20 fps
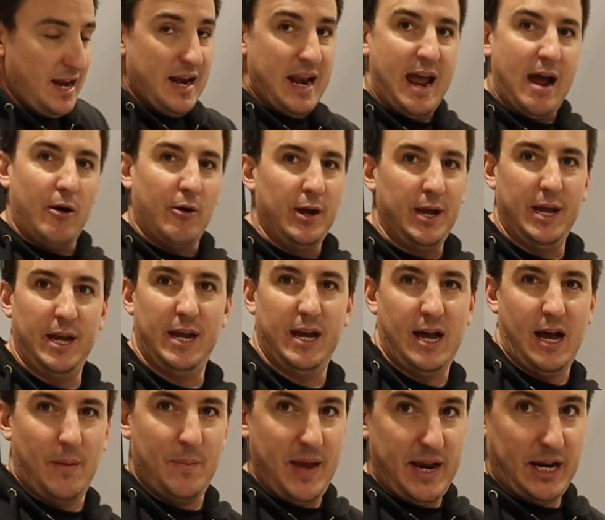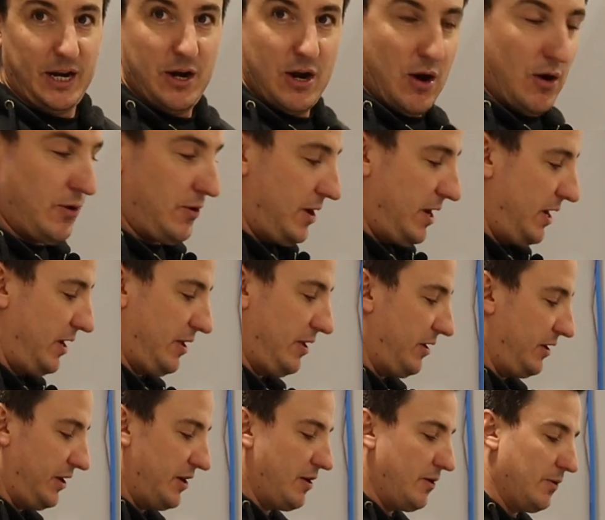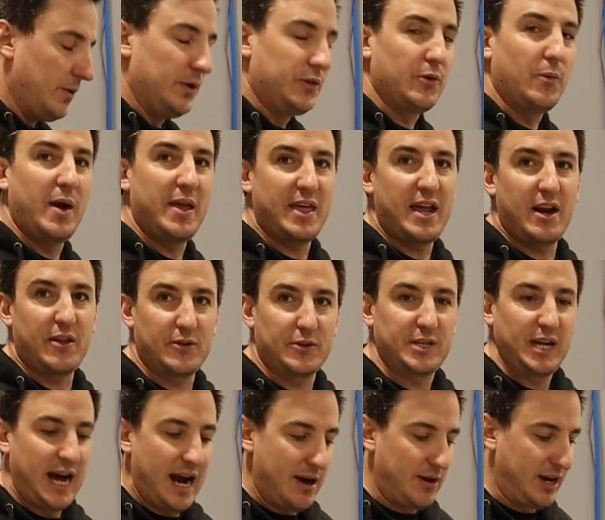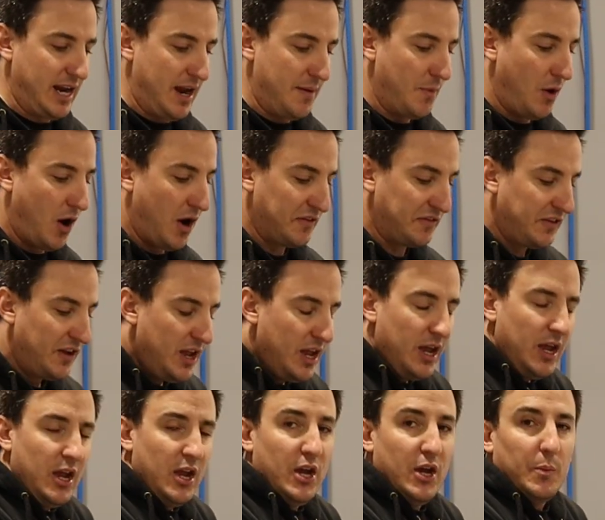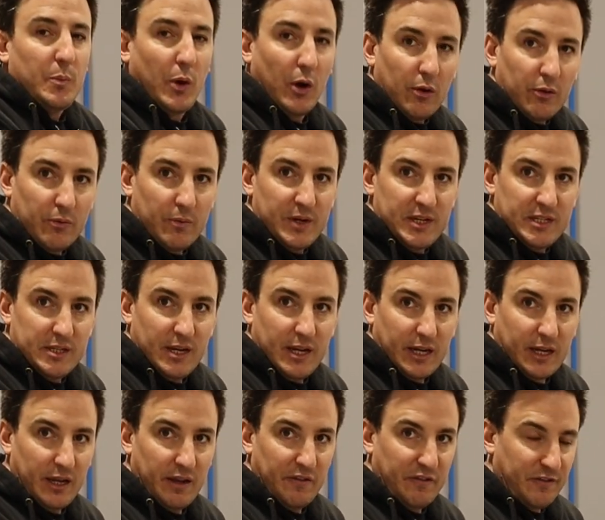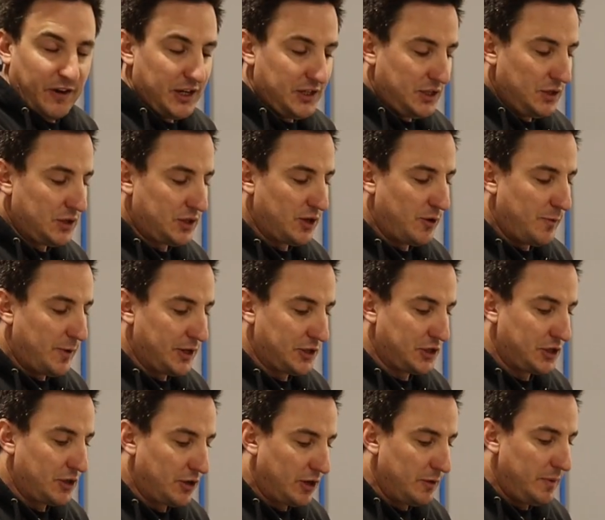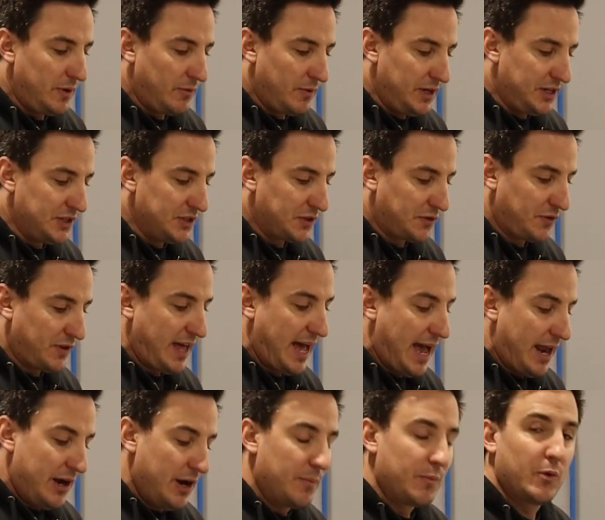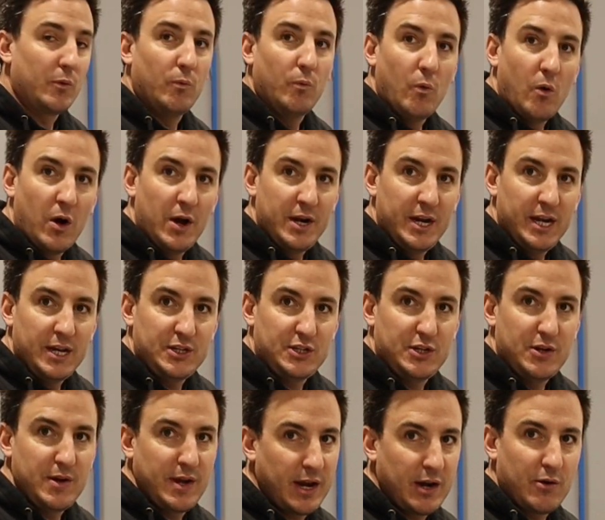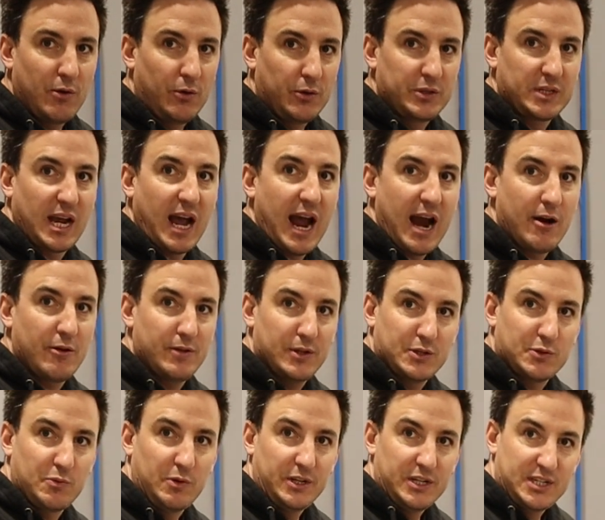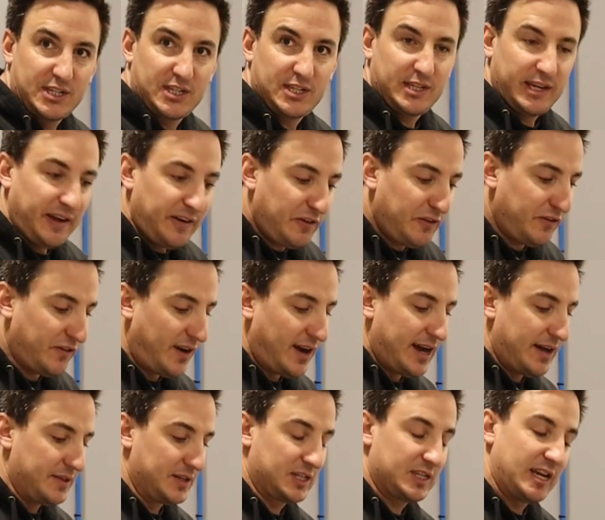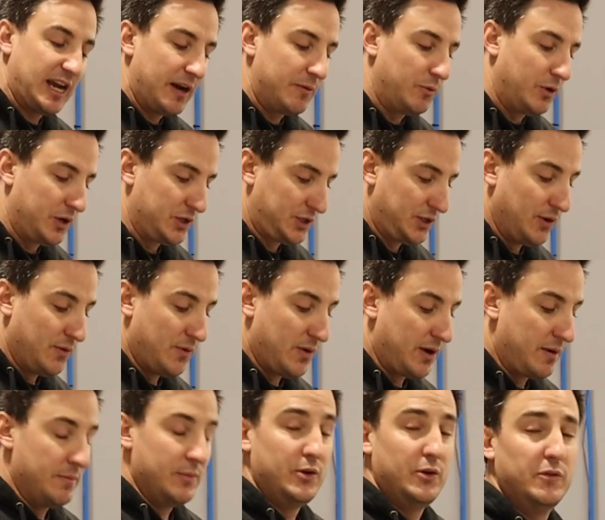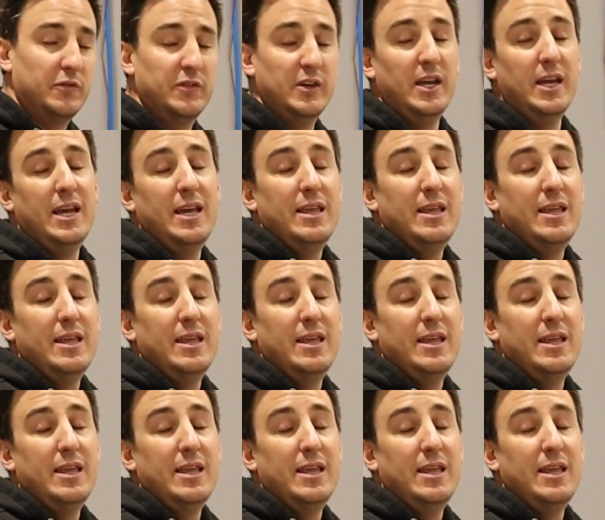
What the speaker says: Now, I'll make a note, you know, the way that other tire came off, part of the reason it fights you so much, there can be reasons for that. Number one is, you know, you get an old tire that's really stiff, the sidewalls don't wanna move.